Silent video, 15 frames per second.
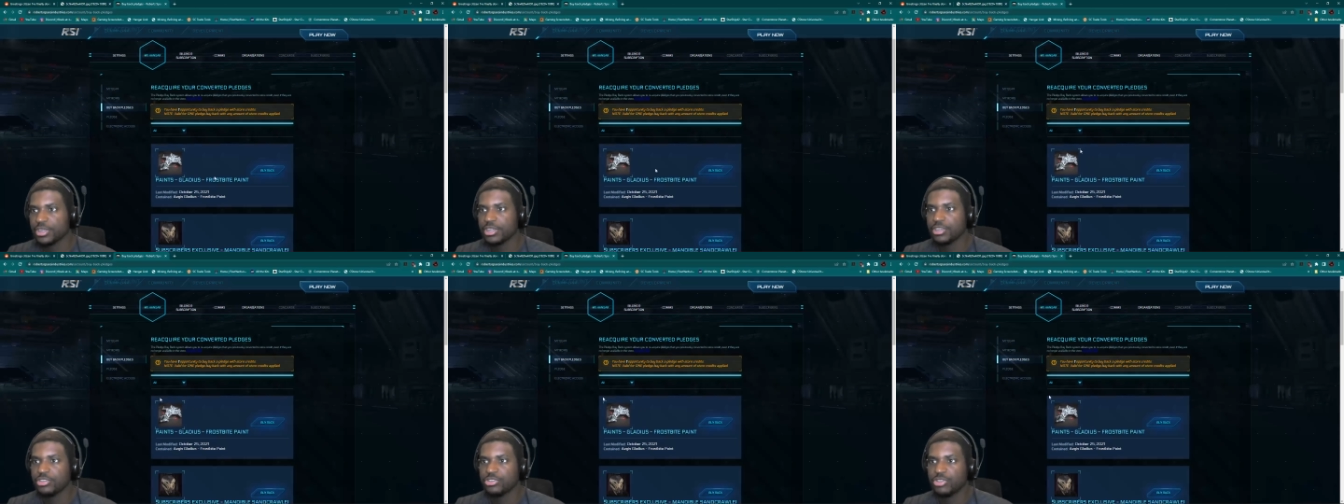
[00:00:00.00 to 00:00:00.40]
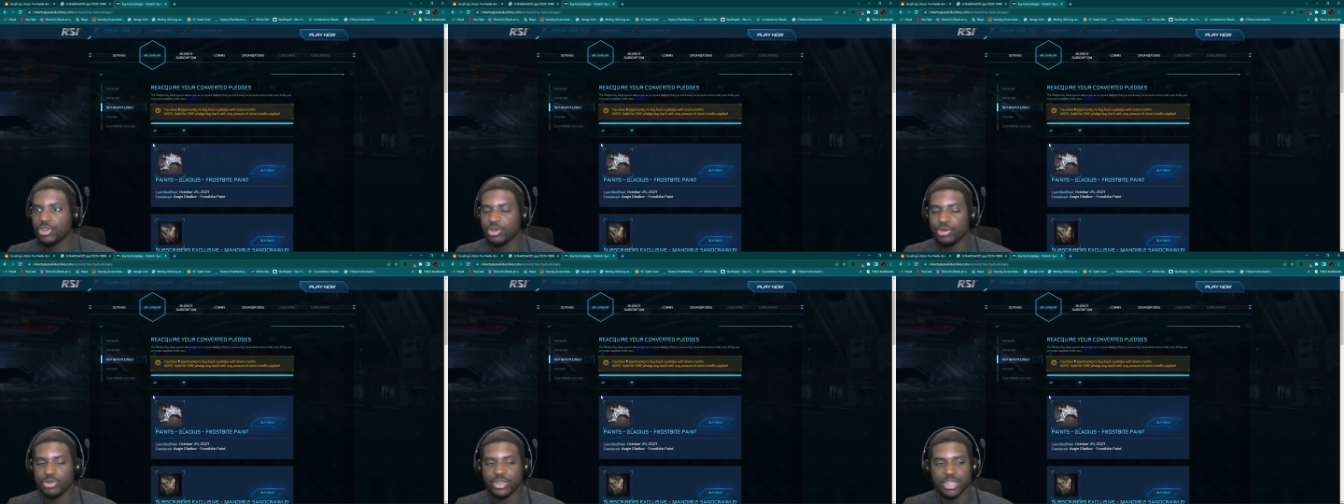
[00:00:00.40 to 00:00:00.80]

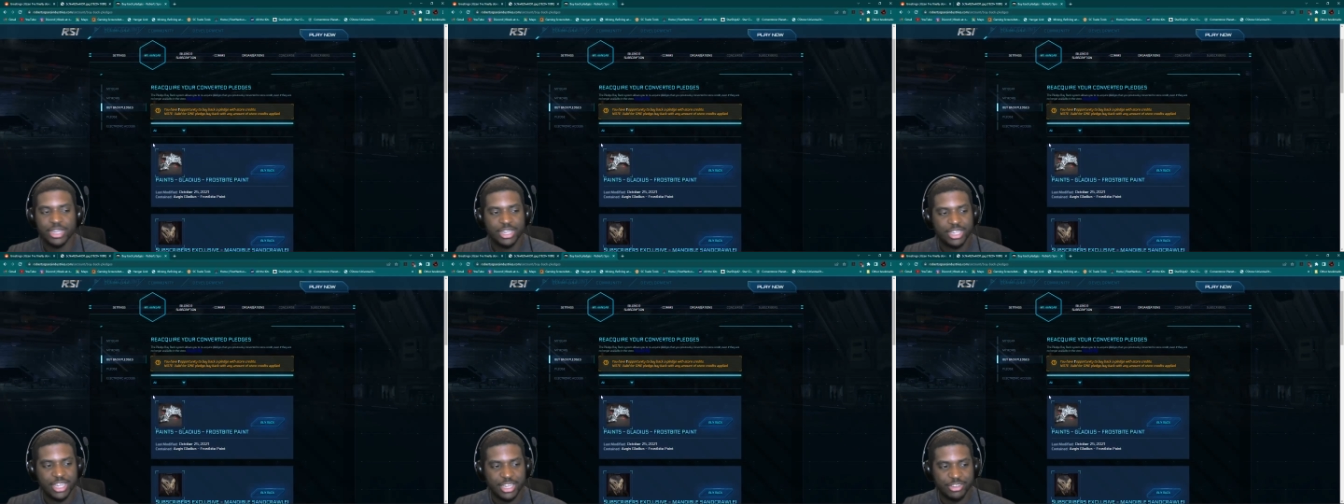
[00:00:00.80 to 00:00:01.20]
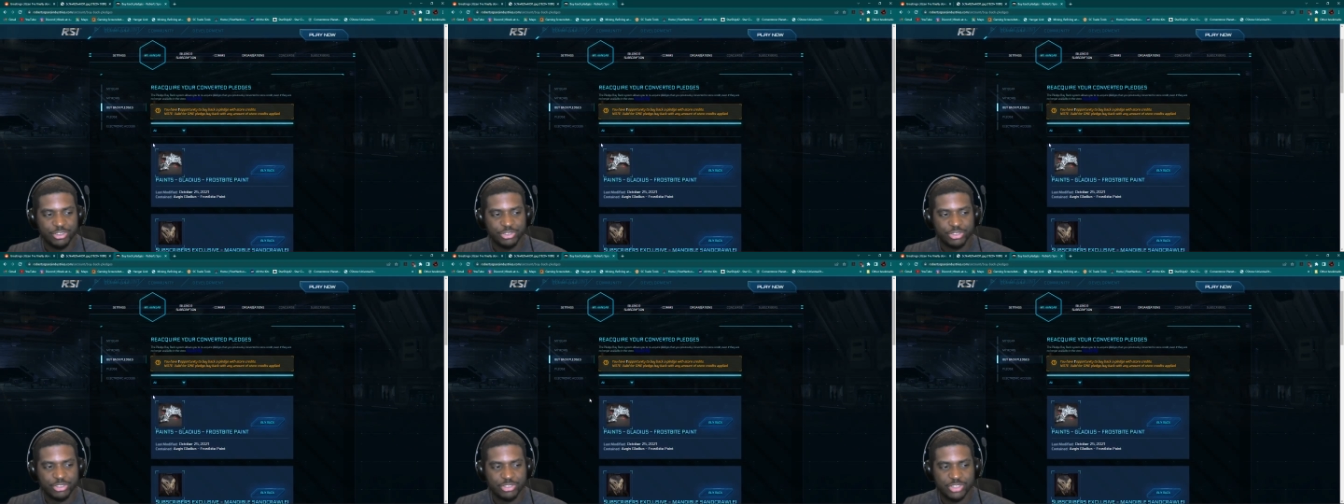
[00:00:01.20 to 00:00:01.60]
So yeah,
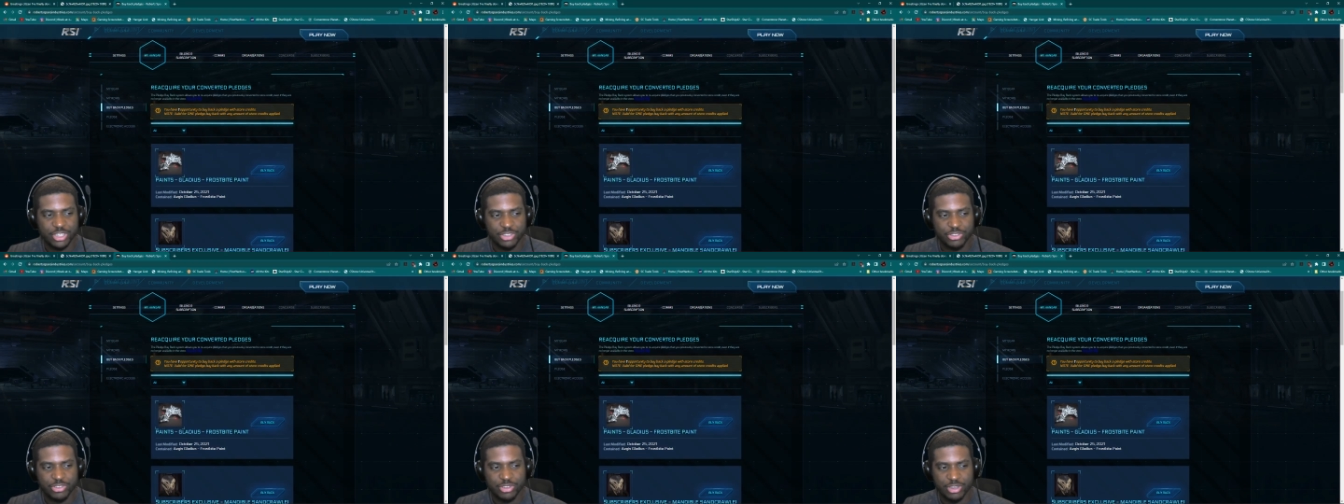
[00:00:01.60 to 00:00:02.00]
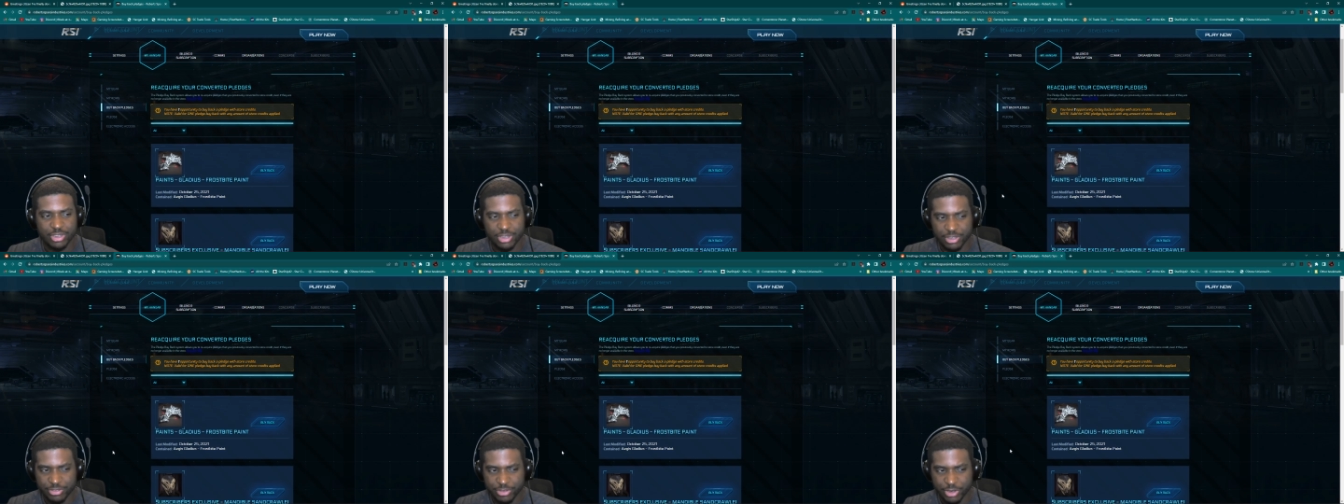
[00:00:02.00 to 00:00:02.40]
those are just
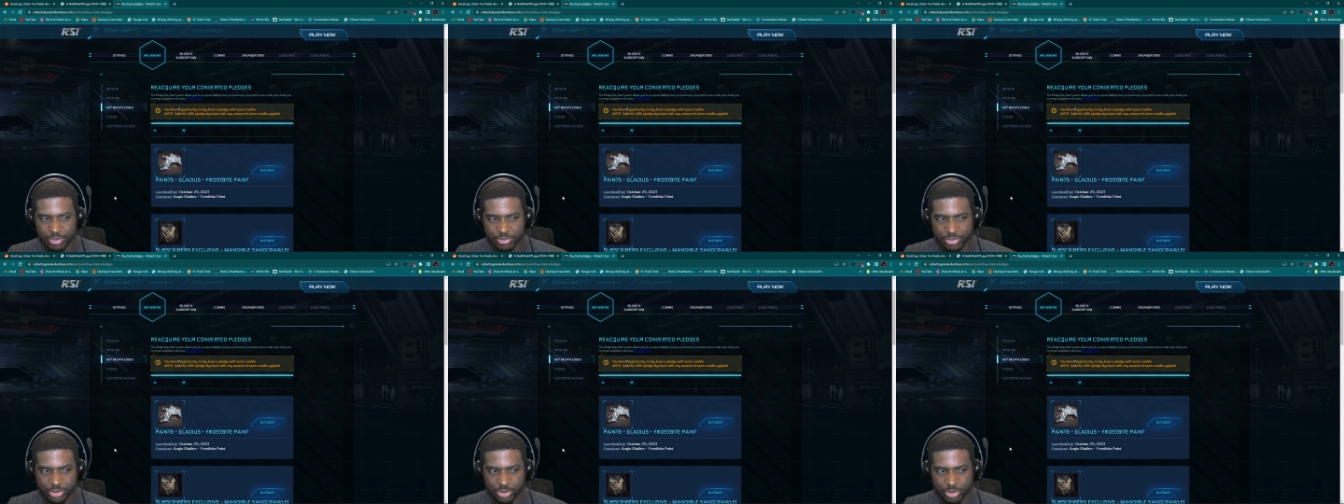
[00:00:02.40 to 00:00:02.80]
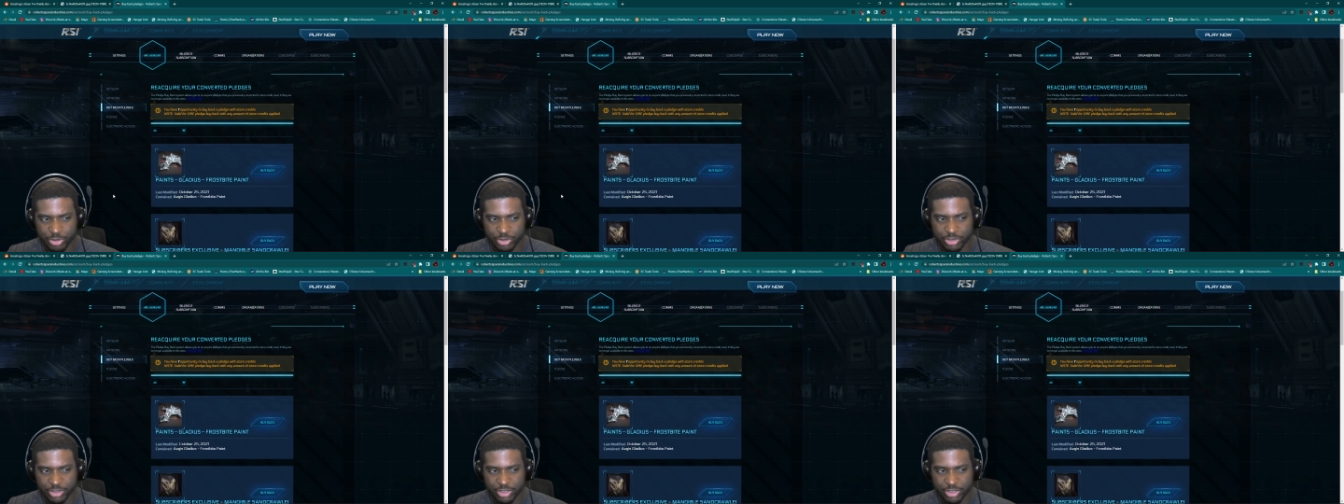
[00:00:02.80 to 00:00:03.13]
a few